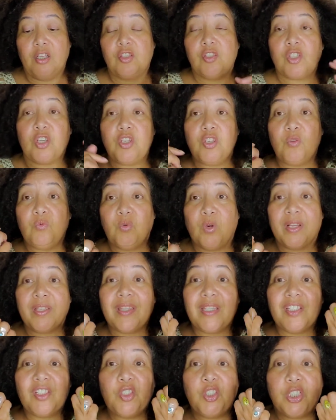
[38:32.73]
So you
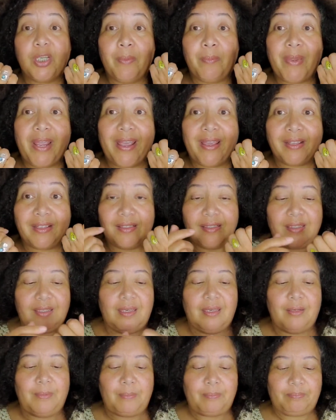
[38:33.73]
want the Gem
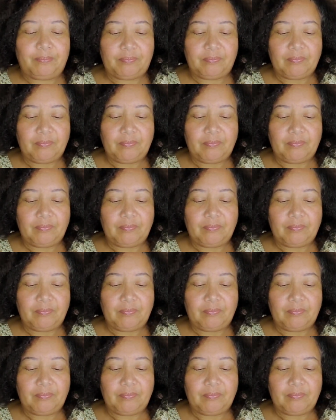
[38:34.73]
XE.